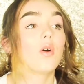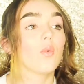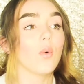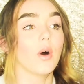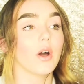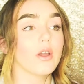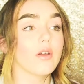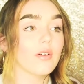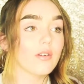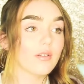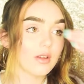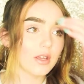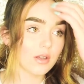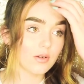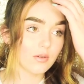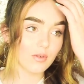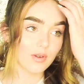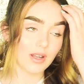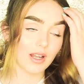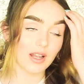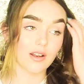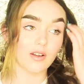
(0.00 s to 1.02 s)
What career
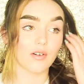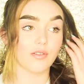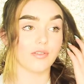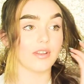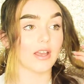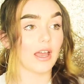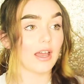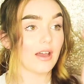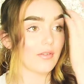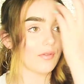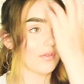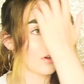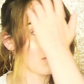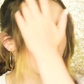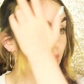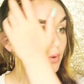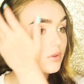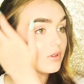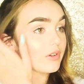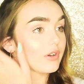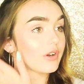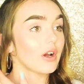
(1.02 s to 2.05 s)
would I love to have when I'm
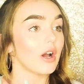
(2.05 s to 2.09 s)
older?